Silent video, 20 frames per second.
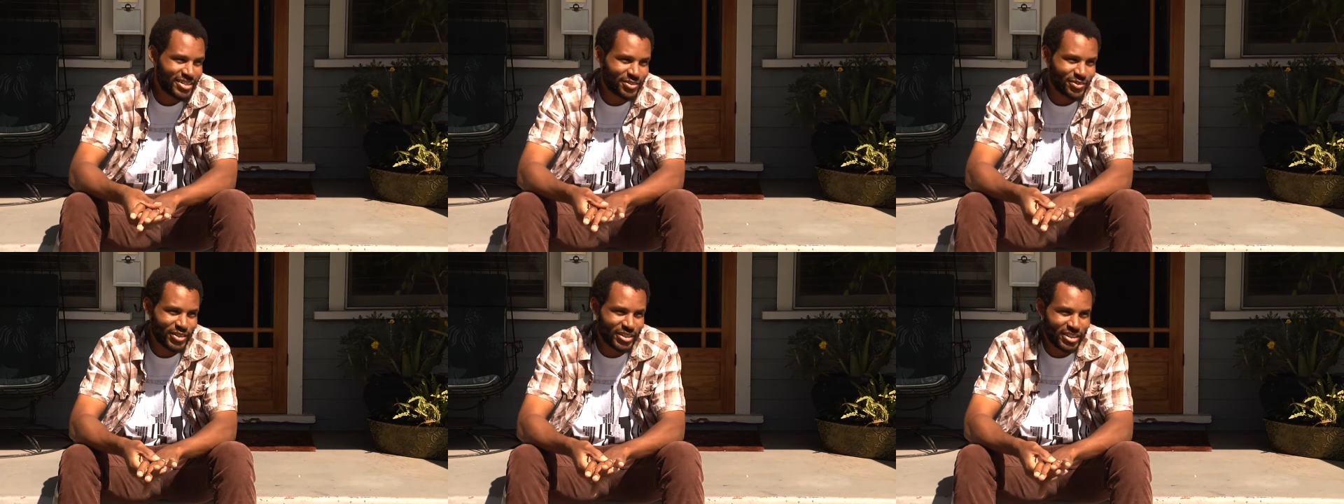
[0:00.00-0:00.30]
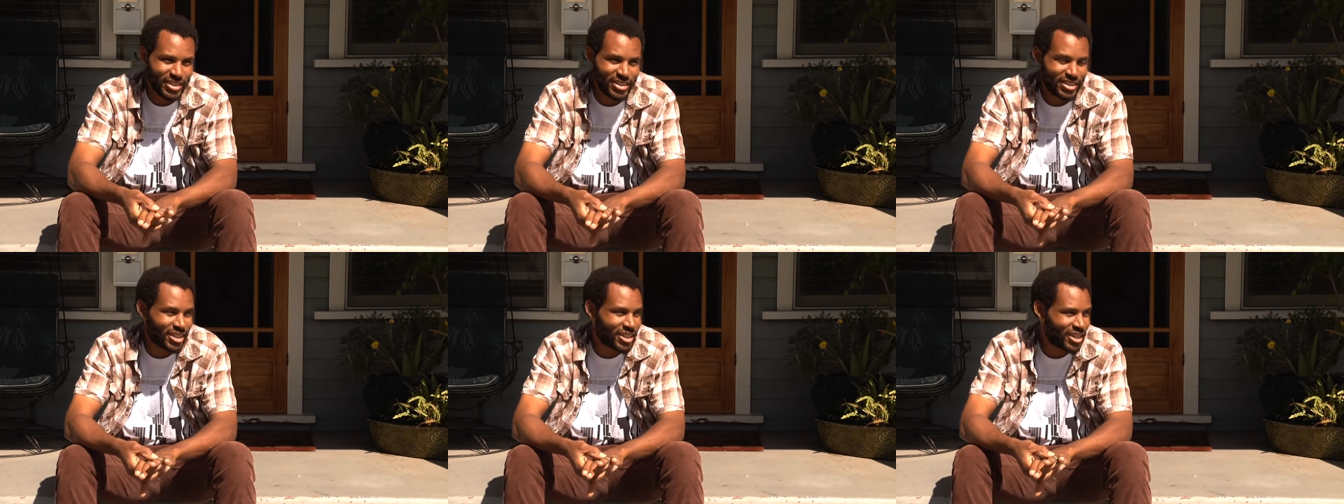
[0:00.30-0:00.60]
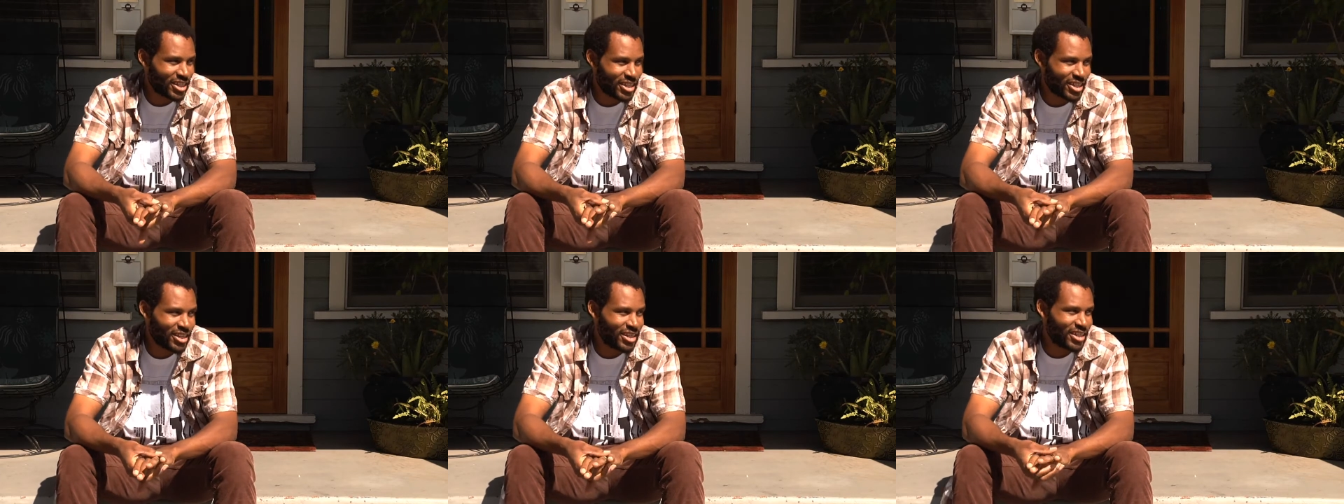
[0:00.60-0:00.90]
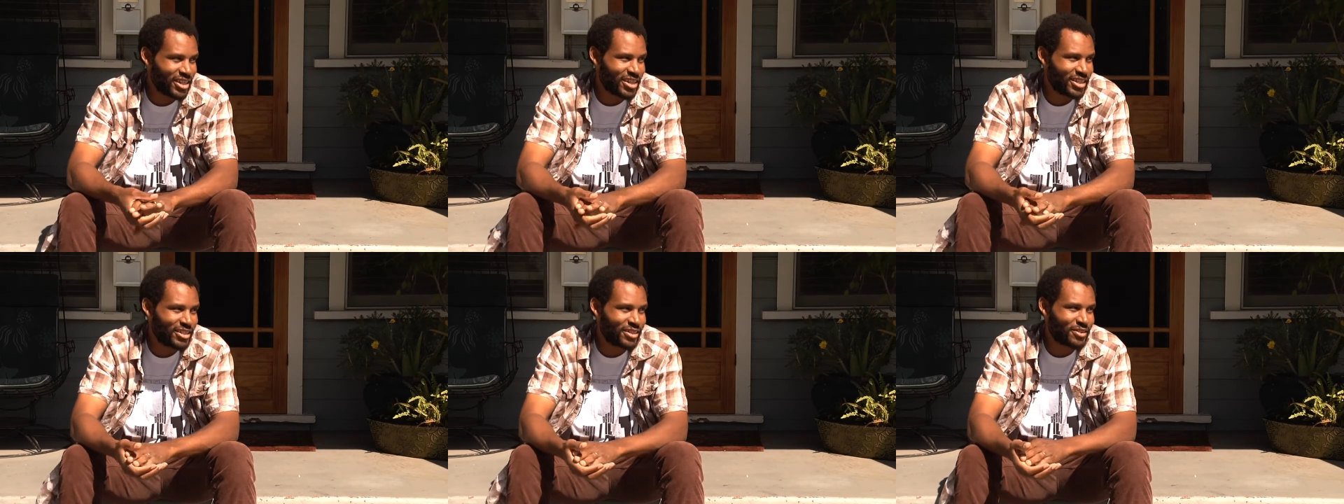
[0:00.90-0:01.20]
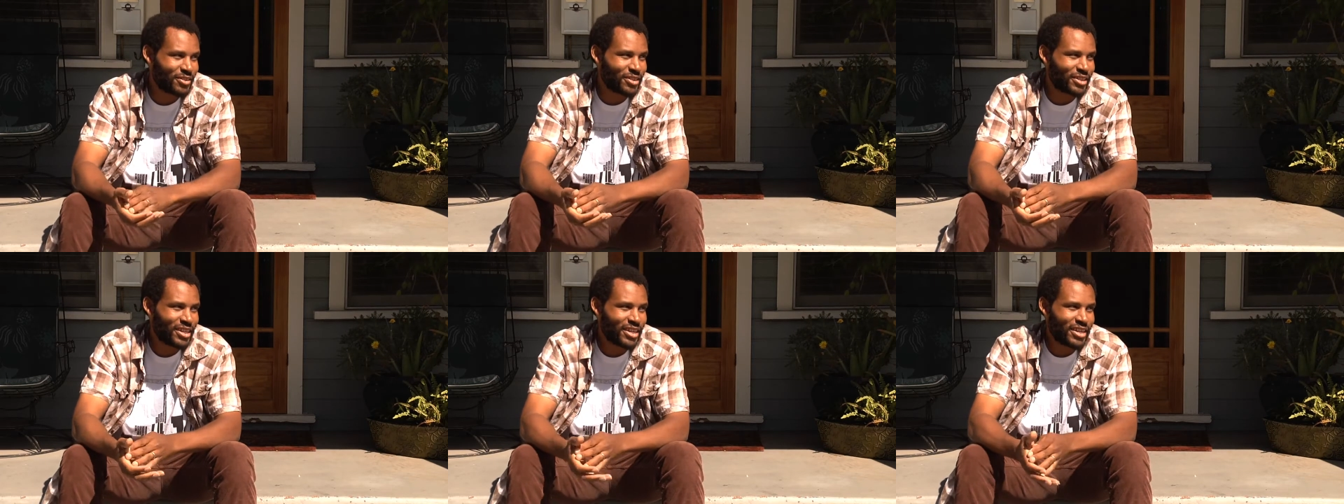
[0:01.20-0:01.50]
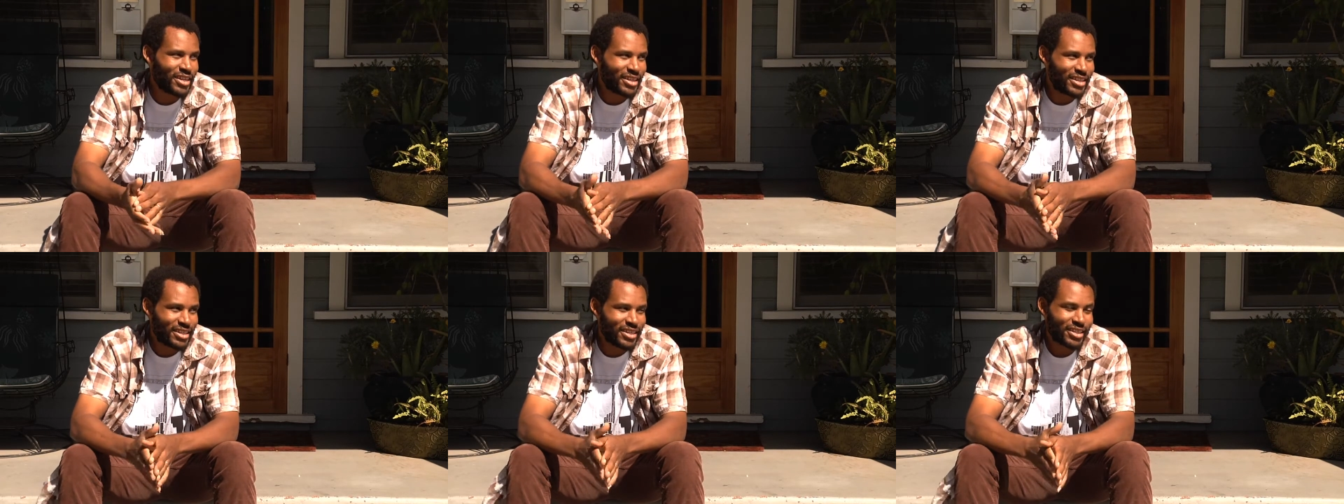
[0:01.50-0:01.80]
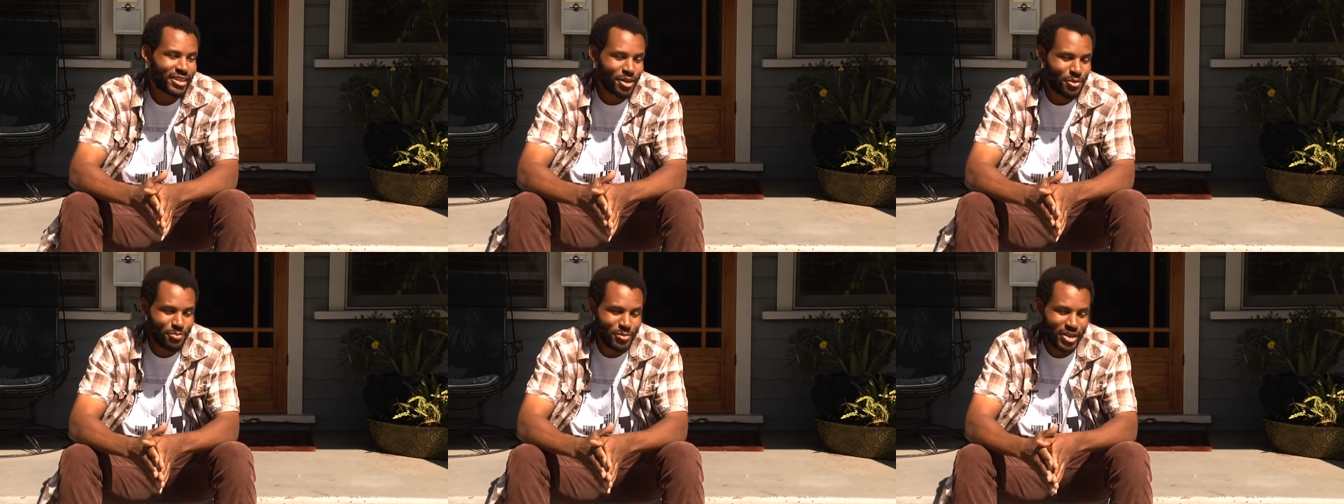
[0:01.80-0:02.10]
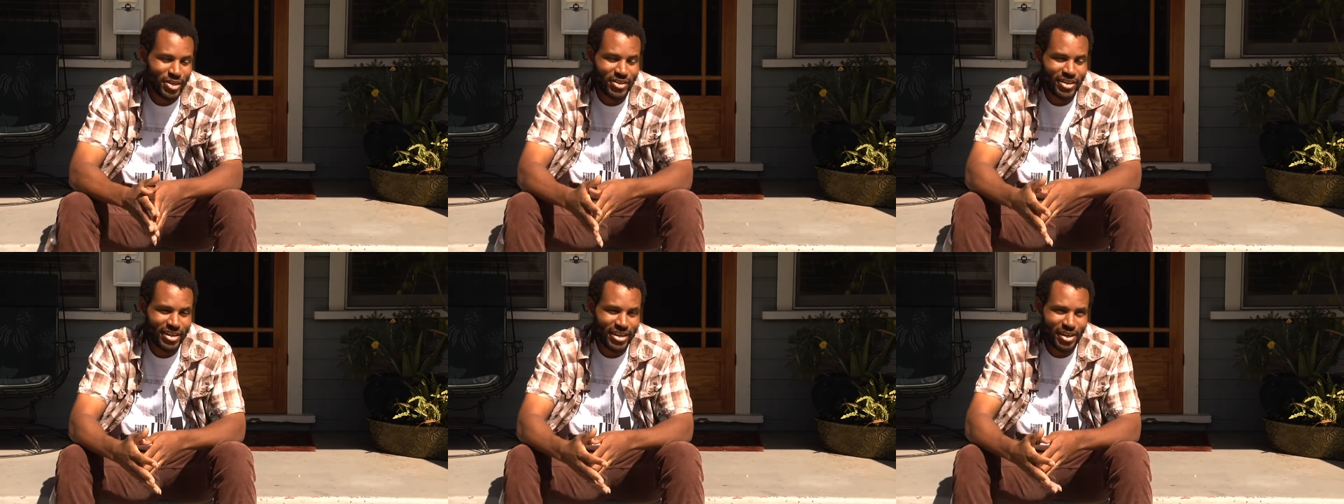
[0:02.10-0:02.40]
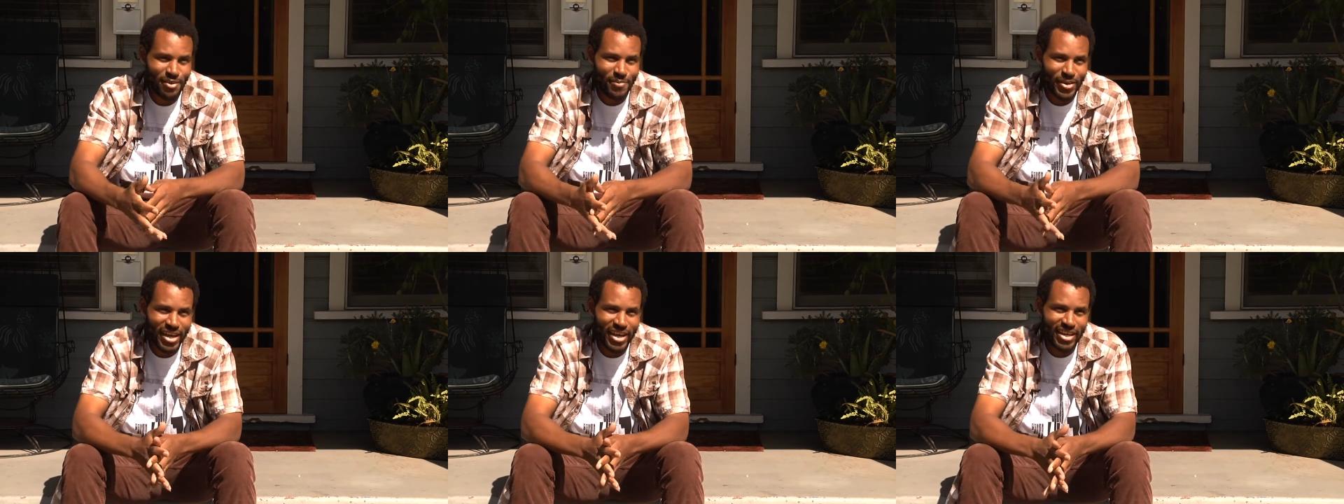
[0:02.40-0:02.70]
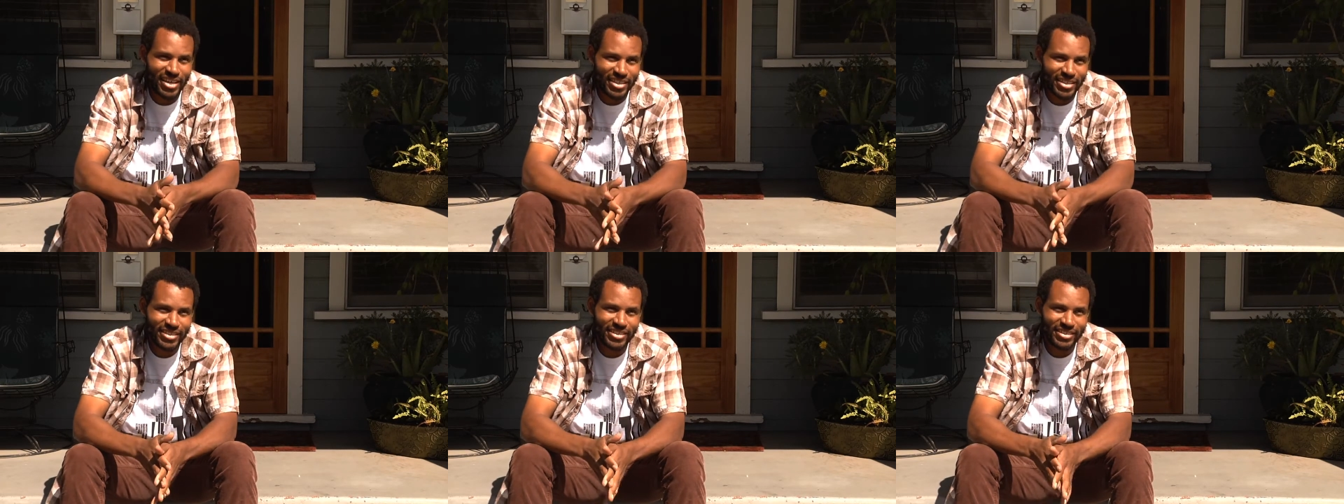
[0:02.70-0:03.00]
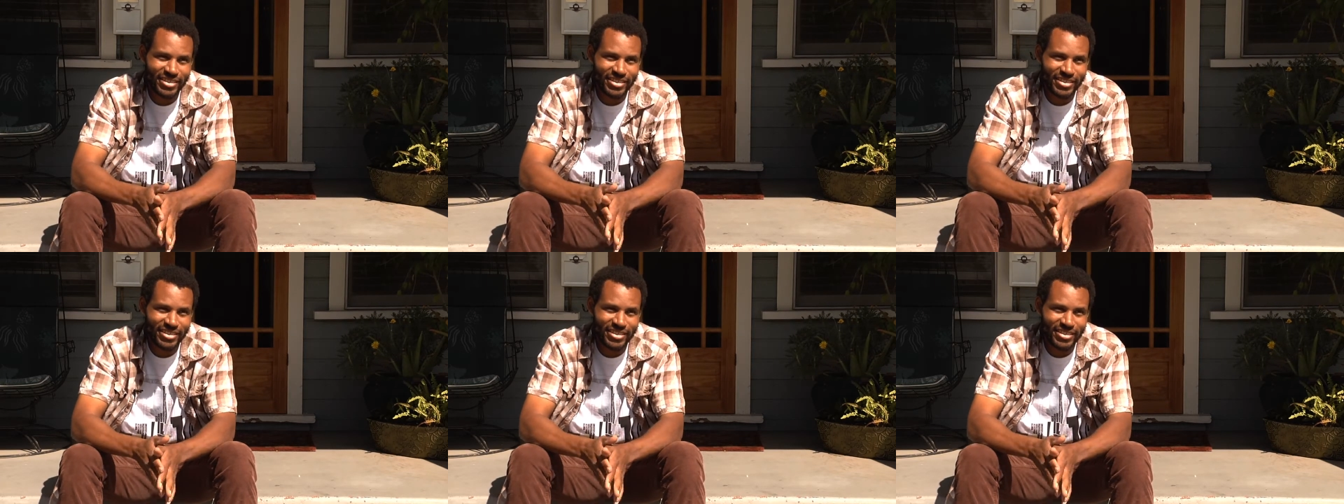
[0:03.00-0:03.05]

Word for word: which is a good community, man.